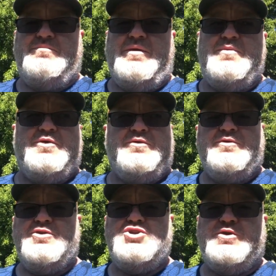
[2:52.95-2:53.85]
Maybe we'll
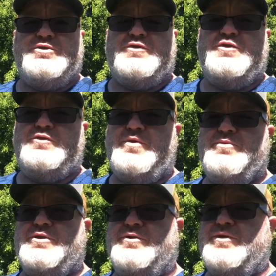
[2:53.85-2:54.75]
do, do
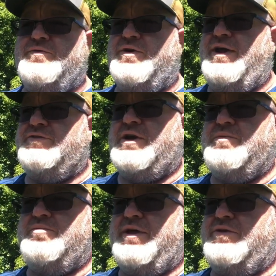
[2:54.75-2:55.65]
something a little different next time
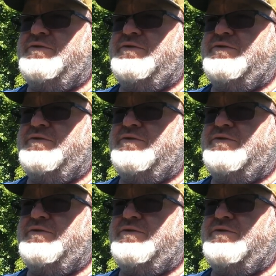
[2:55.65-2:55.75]
we plant